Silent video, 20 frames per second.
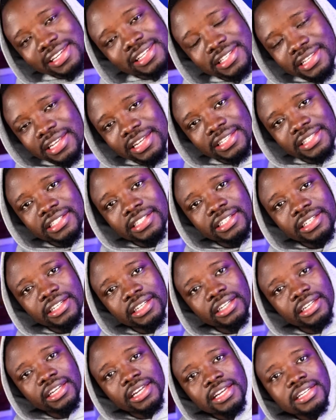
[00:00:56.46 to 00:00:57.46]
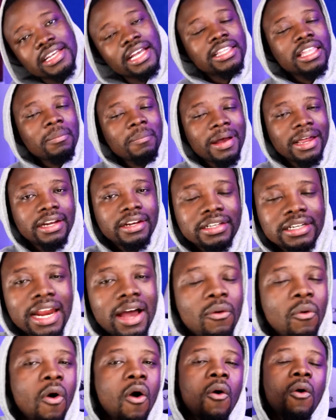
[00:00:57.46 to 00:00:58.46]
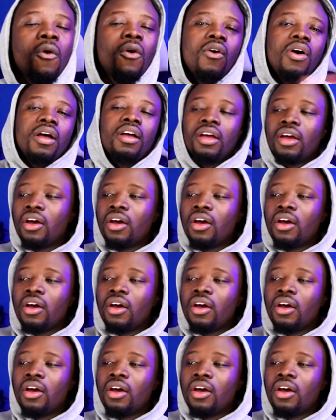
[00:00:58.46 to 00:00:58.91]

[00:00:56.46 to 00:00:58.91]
is this? Shatta Bandle, now, oh, oh.